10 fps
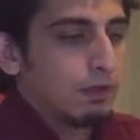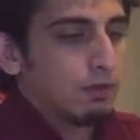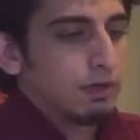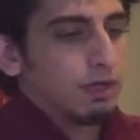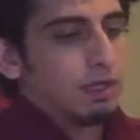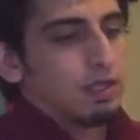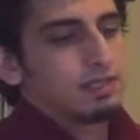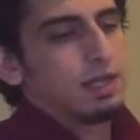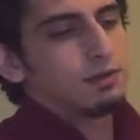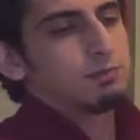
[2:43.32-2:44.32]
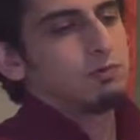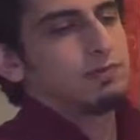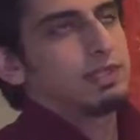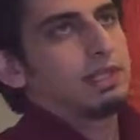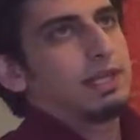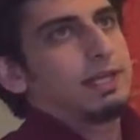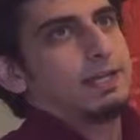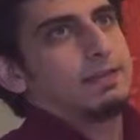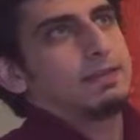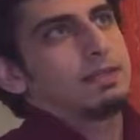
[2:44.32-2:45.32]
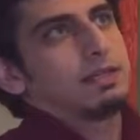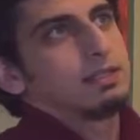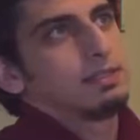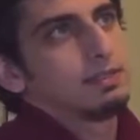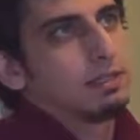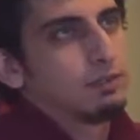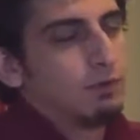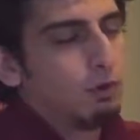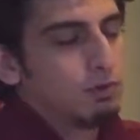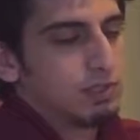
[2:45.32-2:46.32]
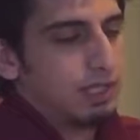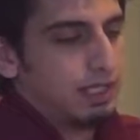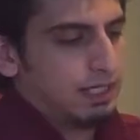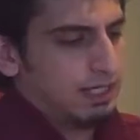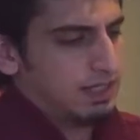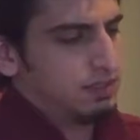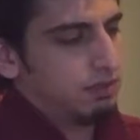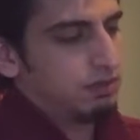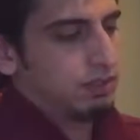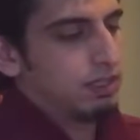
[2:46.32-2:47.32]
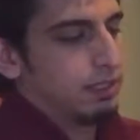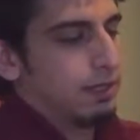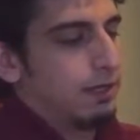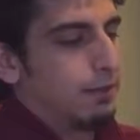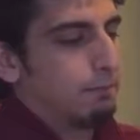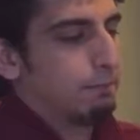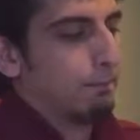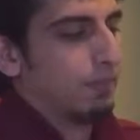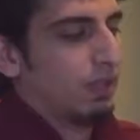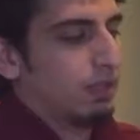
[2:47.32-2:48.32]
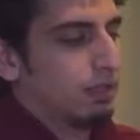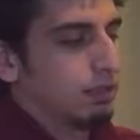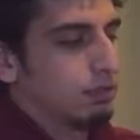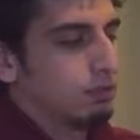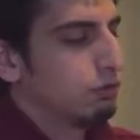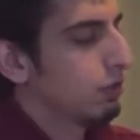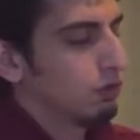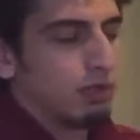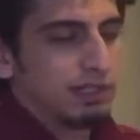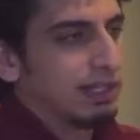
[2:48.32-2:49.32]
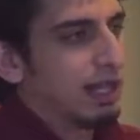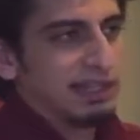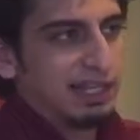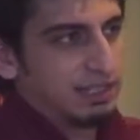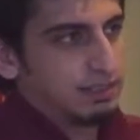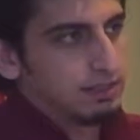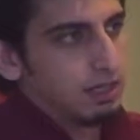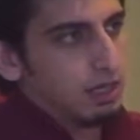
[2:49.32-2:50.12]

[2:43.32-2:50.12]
Look, the Scouts movement, it follows a certain, you can call it guidelines.